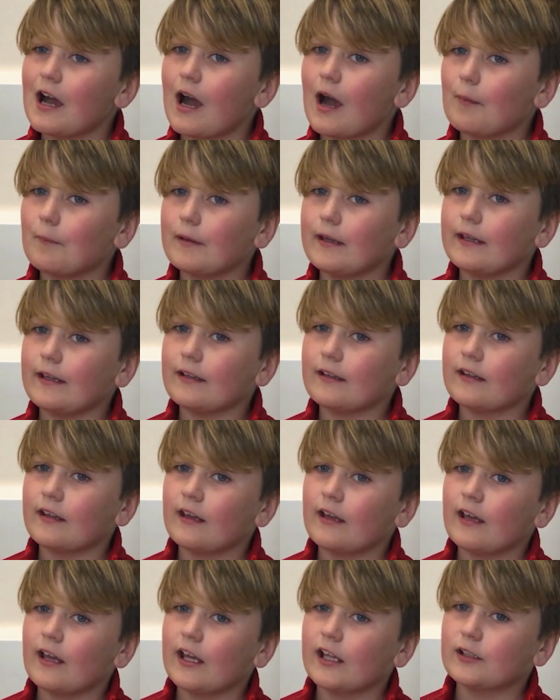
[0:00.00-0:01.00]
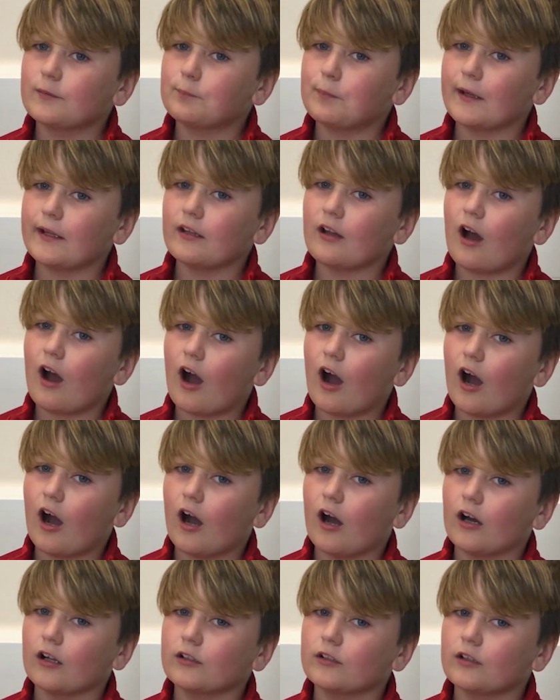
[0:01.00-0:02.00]
I mean, it's been
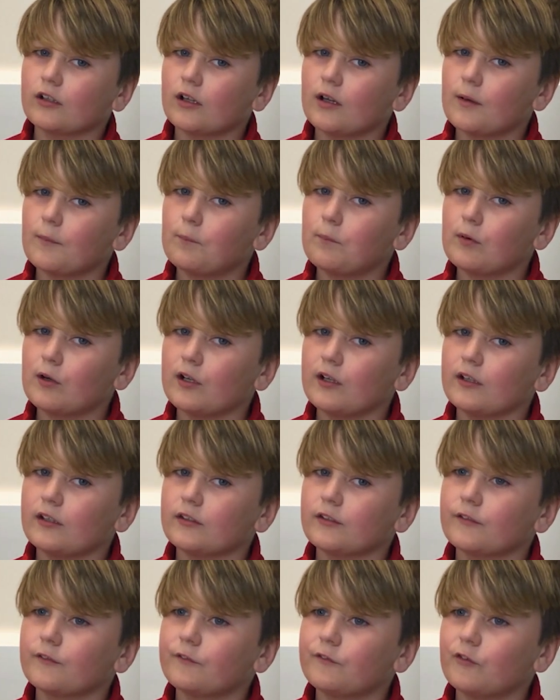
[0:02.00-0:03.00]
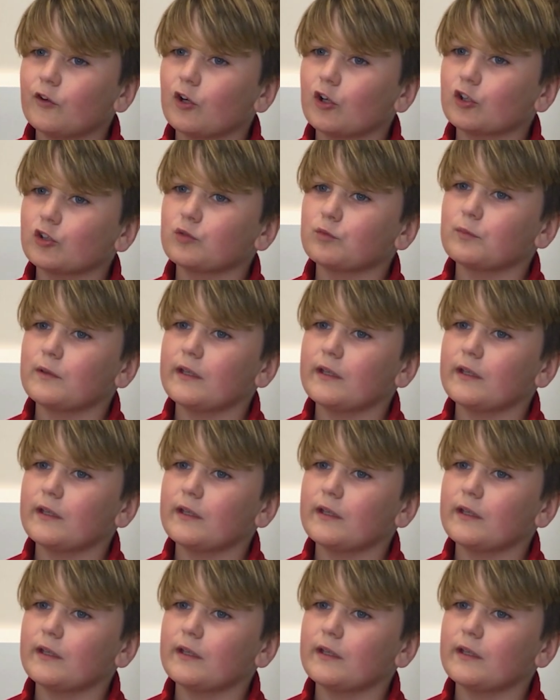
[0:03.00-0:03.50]
hard, but it's forced